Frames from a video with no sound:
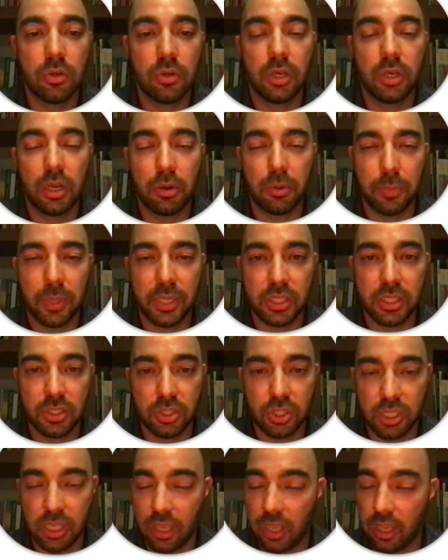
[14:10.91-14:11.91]
an error
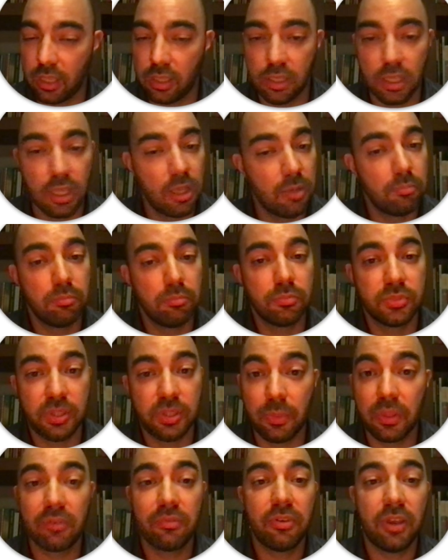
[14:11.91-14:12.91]
message saying
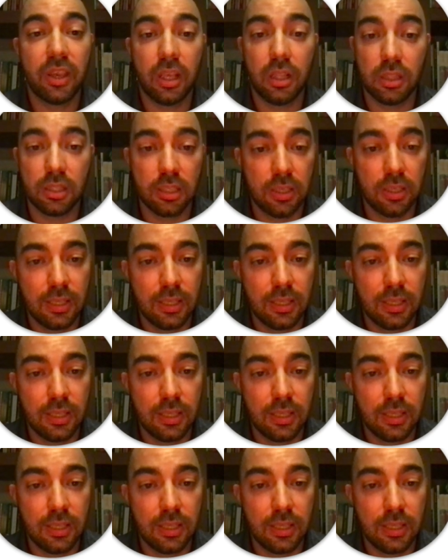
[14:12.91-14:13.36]
something failed,